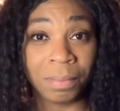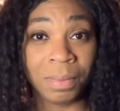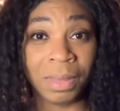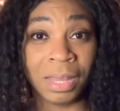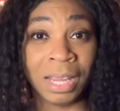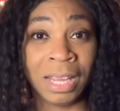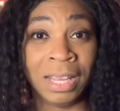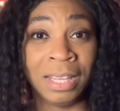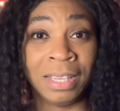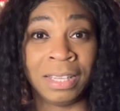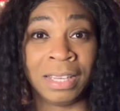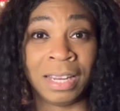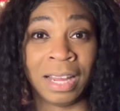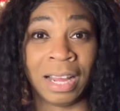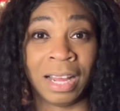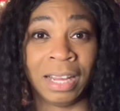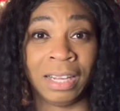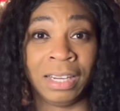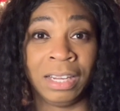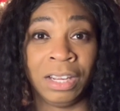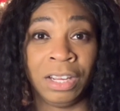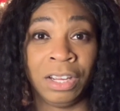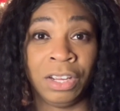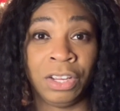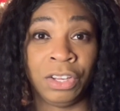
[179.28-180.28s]
is
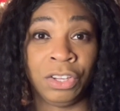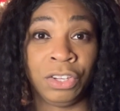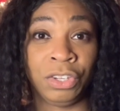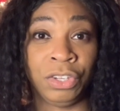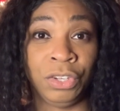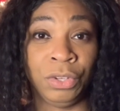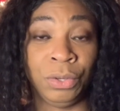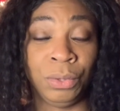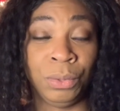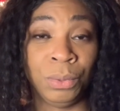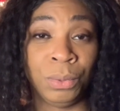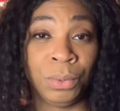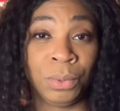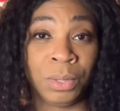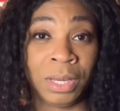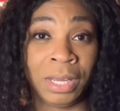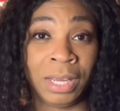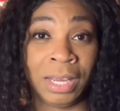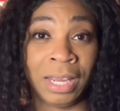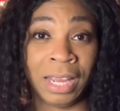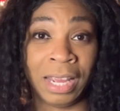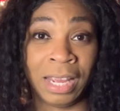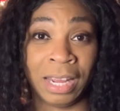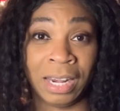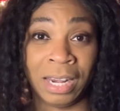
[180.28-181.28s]
that you
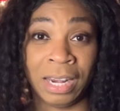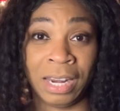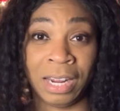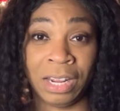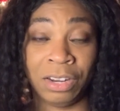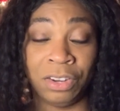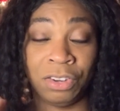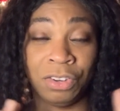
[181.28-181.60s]
can